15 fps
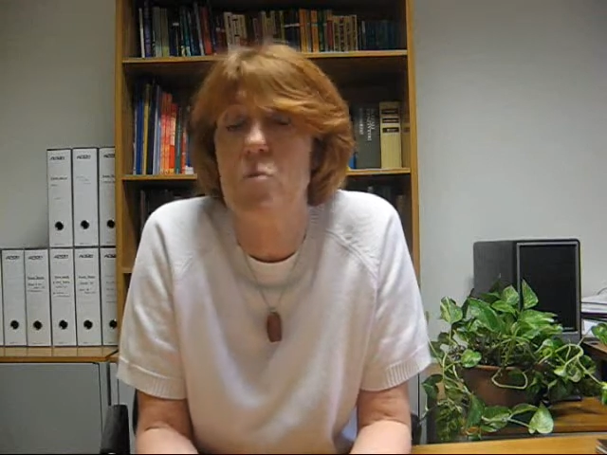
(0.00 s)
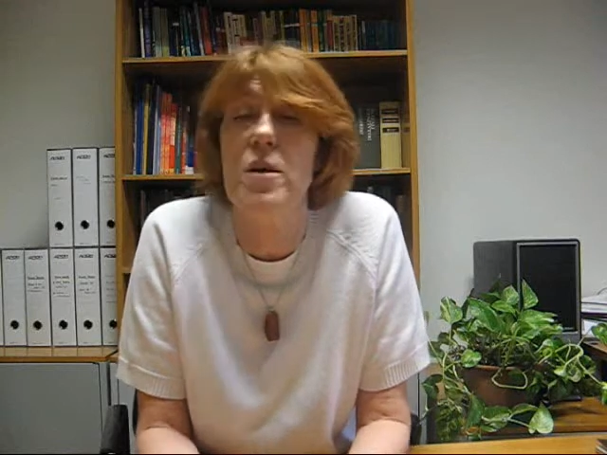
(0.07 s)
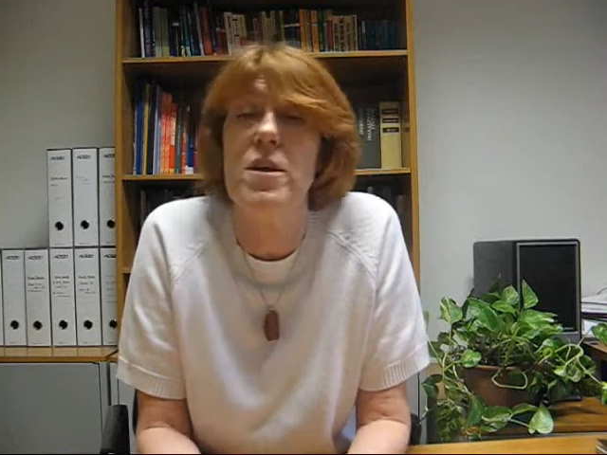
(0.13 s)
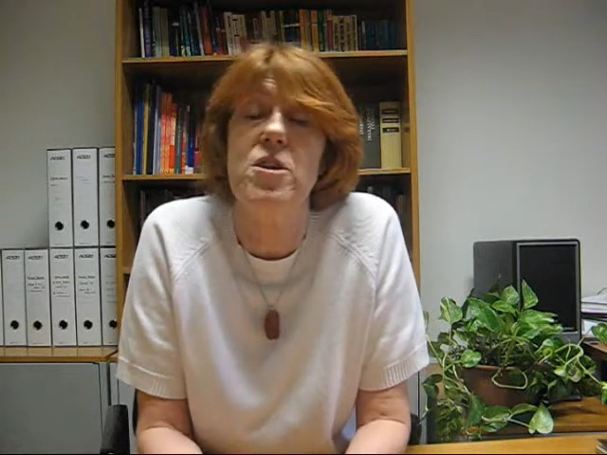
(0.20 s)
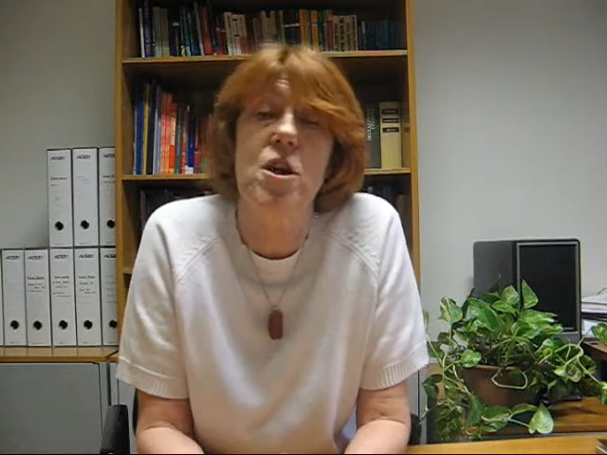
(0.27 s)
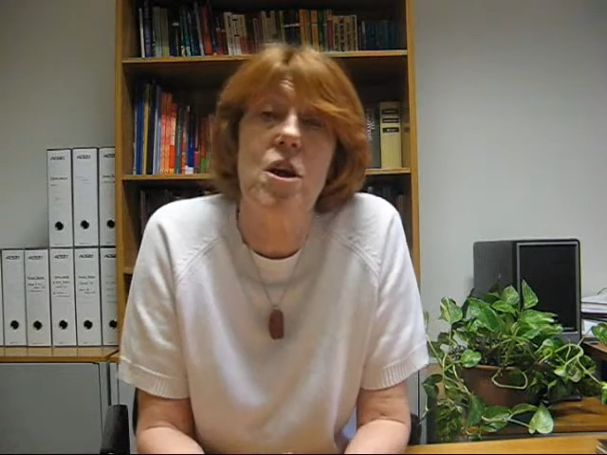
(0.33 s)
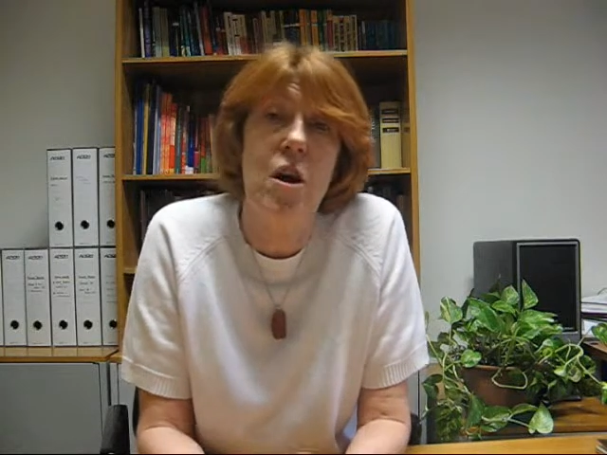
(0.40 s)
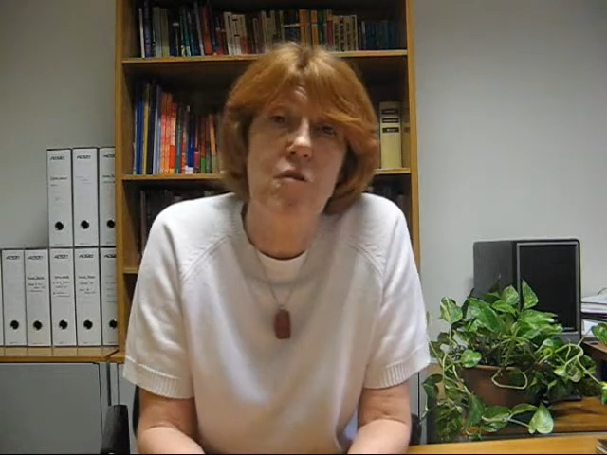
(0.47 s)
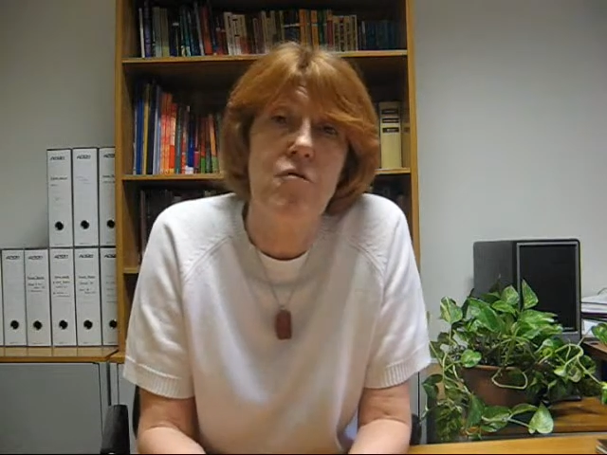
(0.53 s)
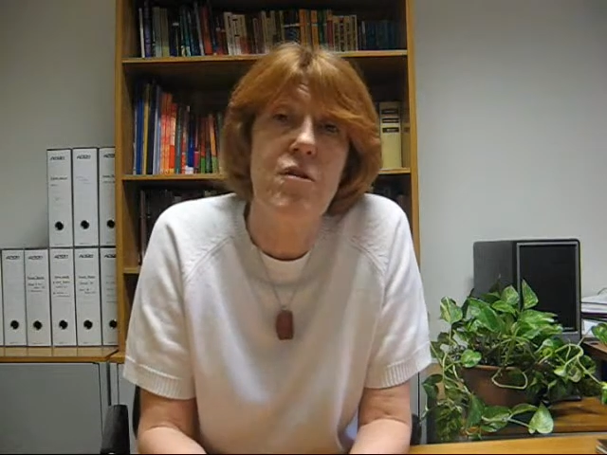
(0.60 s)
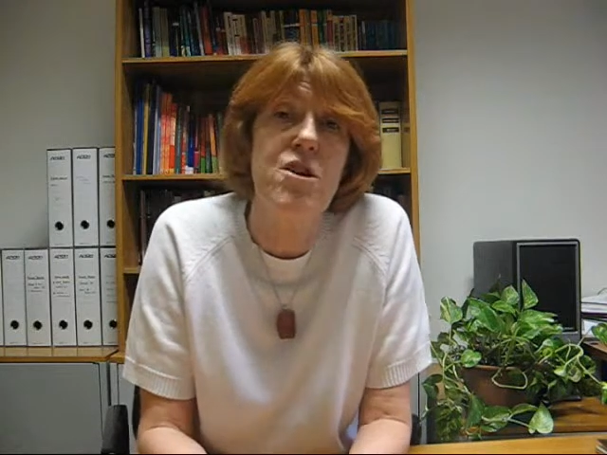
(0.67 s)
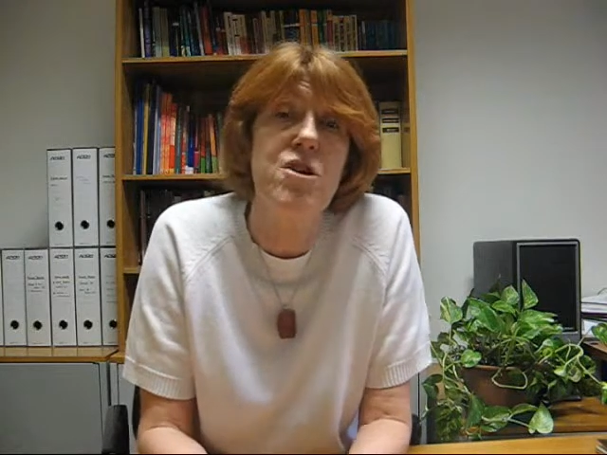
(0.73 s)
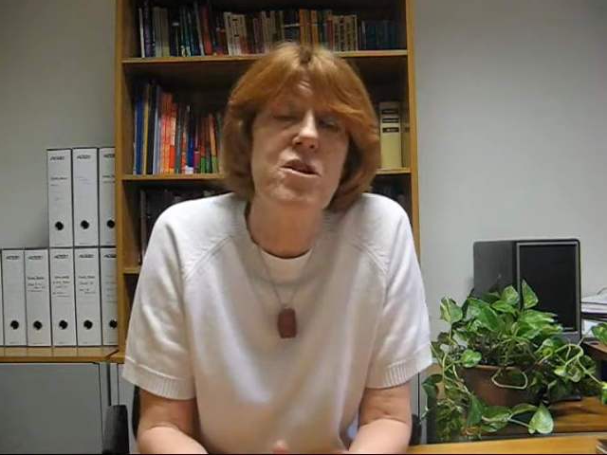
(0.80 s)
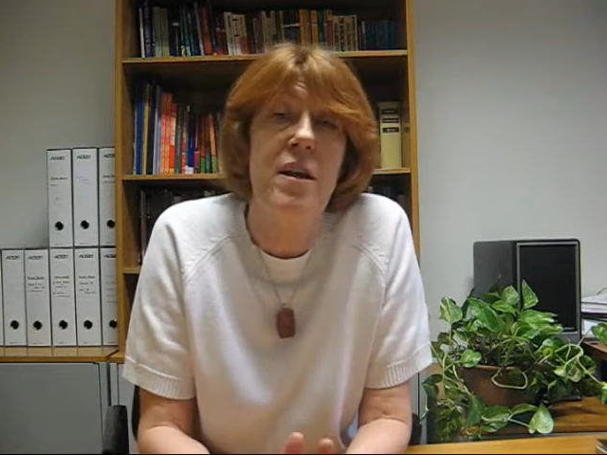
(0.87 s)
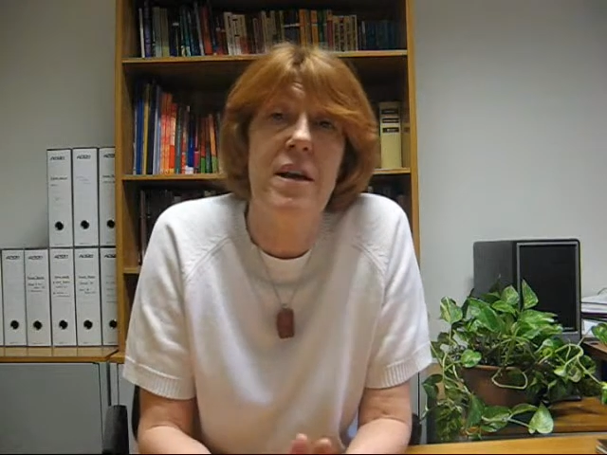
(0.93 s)
which
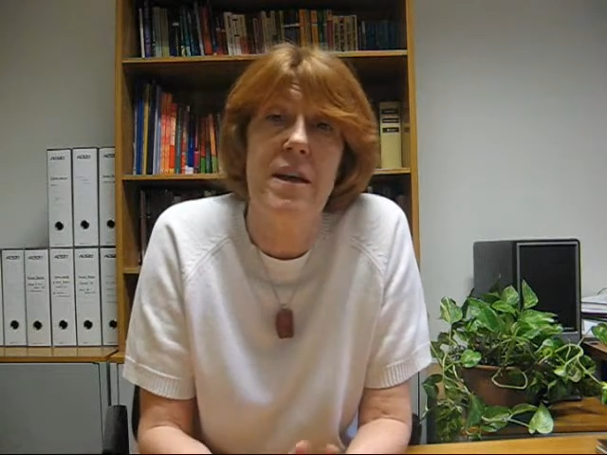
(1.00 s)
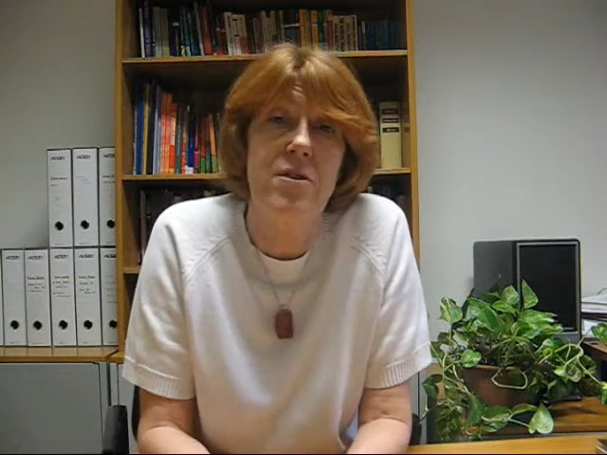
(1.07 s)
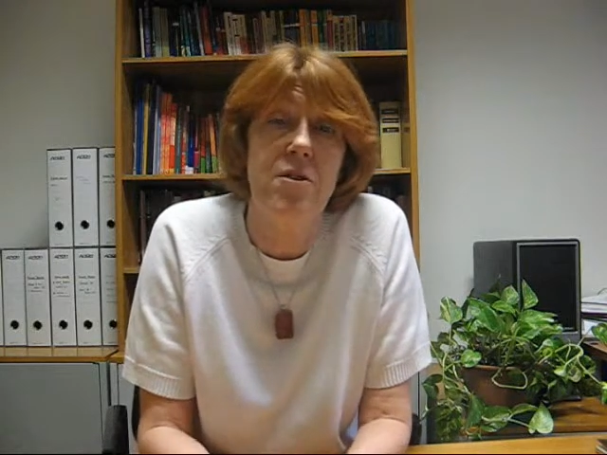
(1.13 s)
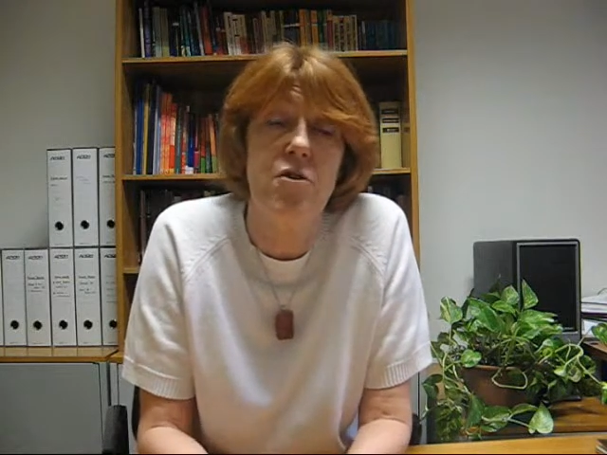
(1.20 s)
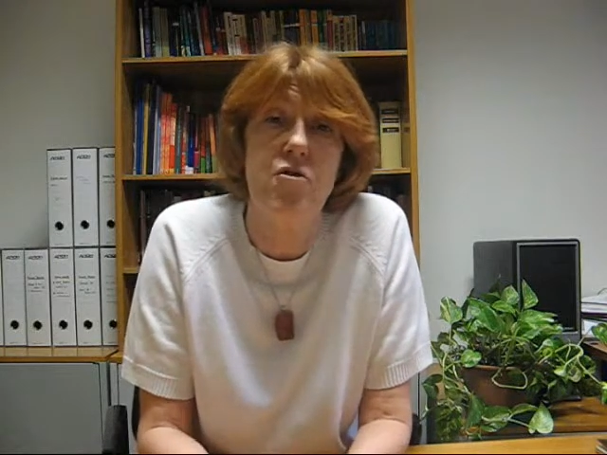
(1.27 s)
originally is a